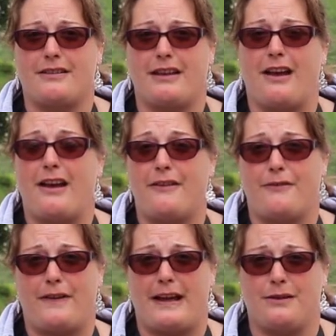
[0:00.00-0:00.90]
I have
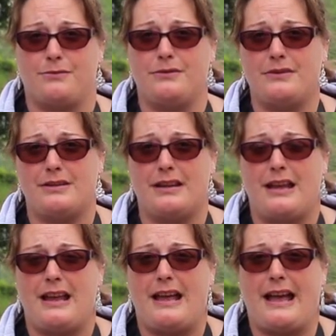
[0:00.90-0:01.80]
found
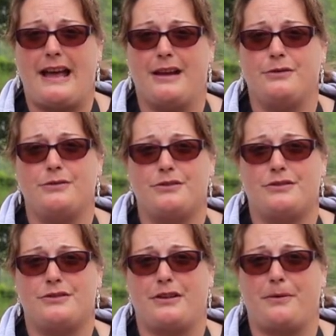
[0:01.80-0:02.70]
out
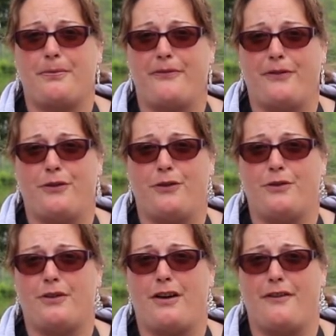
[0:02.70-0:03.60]
just
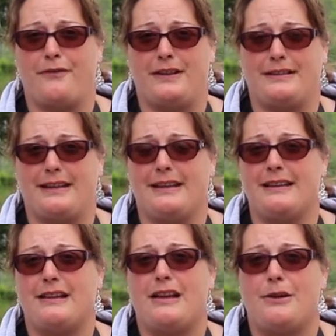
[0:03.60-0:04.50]
before our visit,
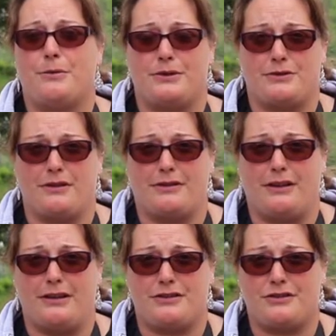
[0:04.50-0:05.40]
which I'd
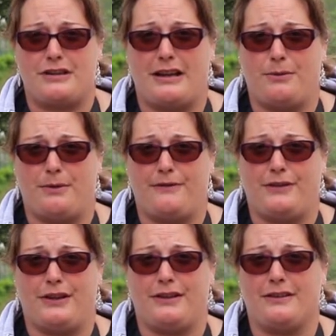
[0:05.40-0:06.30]
like to share with
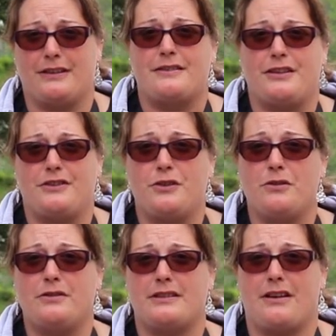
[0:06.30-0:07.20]
you. So
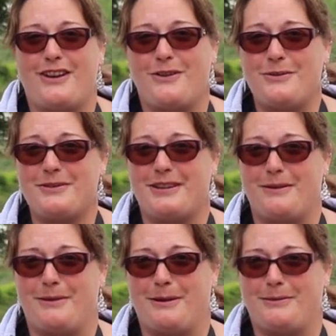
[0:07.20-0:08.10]
dogs are
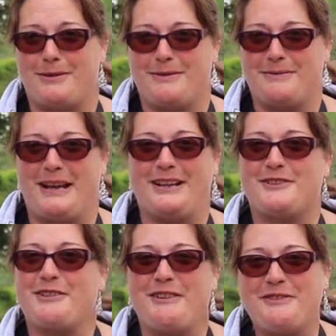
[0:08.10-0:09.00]
also welcome and
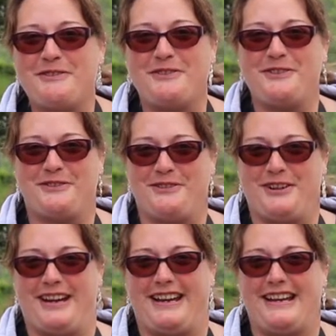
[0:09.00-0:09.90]
travel for
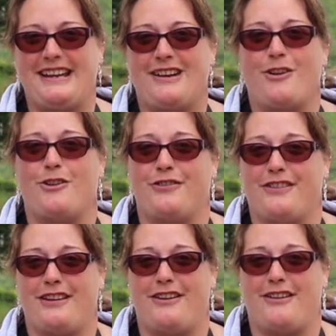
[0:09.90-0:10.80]
free on
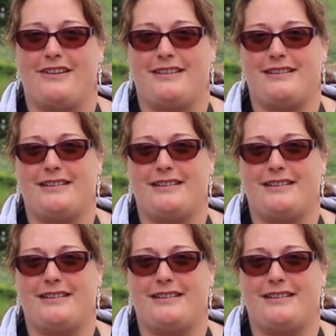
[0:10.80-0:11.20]
the lines.